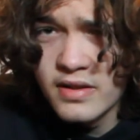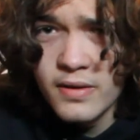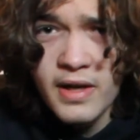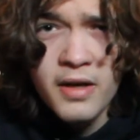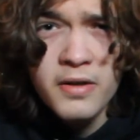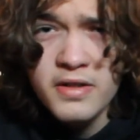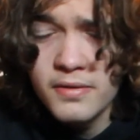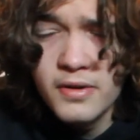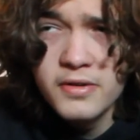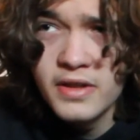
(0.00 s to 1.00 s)
hair just
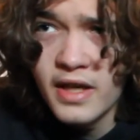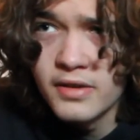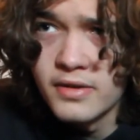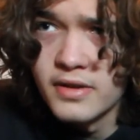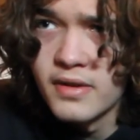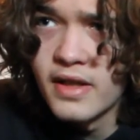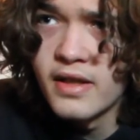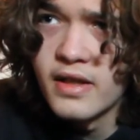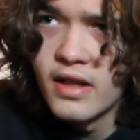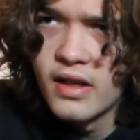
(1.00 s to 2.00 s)
grows naturally, right?
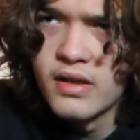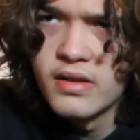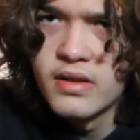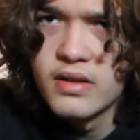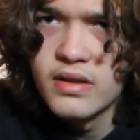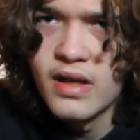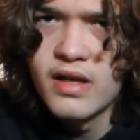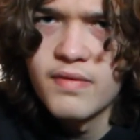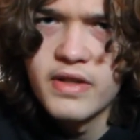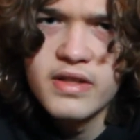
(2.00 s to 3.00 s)
And kind
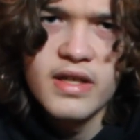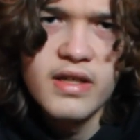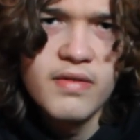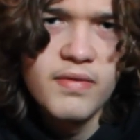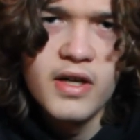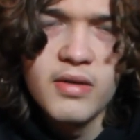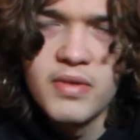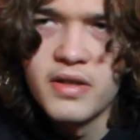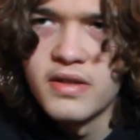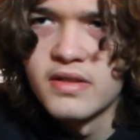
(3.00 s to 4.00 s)
of as like an
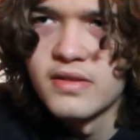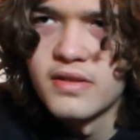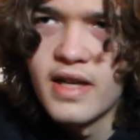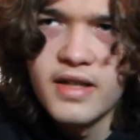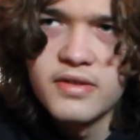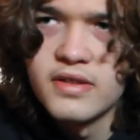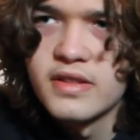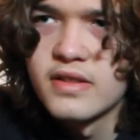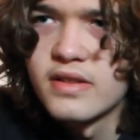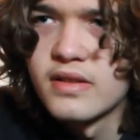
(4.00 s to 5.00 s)
environmentalist or
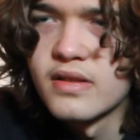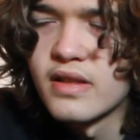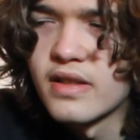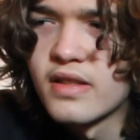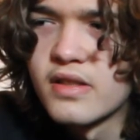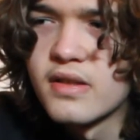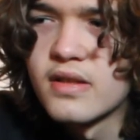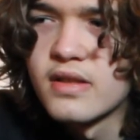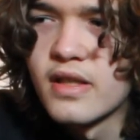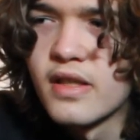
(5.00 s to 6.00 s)
naturalist, I guess you could
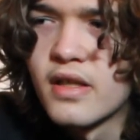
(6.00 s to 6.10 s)
say,